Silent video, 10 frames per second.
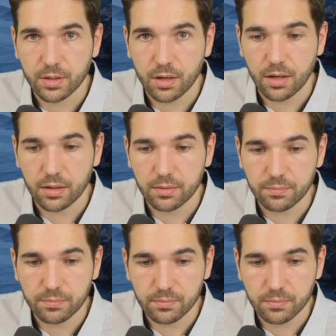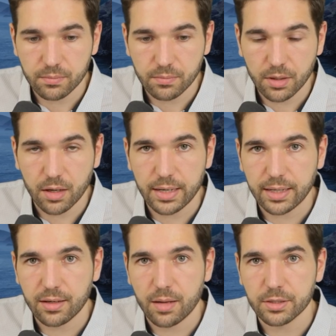on on
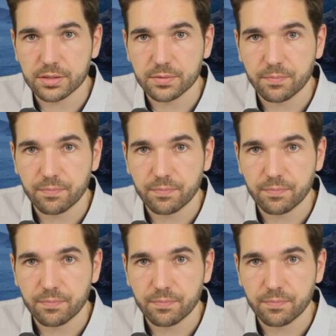economics